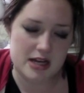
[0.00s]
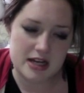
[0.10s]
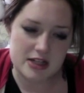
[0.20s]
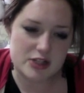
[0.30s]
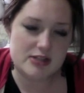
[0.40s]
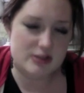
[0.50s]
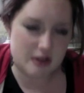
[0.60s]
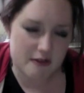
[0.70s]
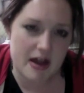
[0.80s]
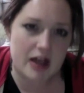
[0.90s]
just
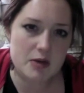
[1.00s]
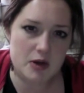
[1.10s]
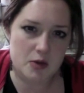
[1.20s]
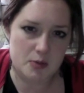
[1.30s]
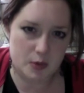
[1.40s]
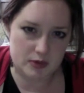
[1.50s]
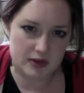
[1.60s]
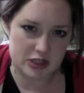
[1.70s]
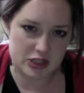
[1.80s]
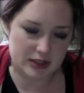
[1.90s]
evaluate your
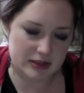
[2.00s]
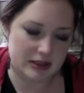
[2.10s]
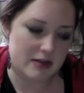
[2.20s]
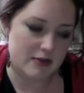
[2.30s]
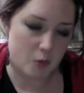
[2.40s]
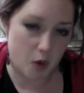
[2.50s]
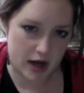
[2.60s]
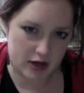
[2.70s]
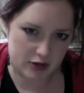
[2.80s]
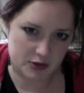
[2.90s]
motivation for why
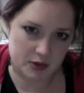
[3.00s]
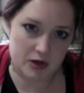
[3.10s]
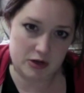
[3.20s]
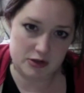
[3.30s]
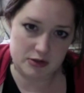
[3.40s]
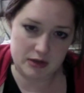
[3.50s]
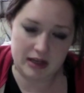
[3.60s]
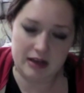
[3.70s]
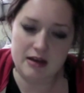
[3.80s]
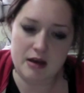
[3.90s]
you're doing what you're doing.
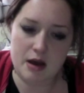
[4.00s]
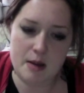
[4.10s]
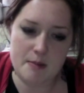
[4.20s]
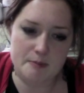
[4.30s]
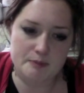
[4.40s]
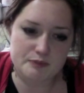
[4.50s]
Um,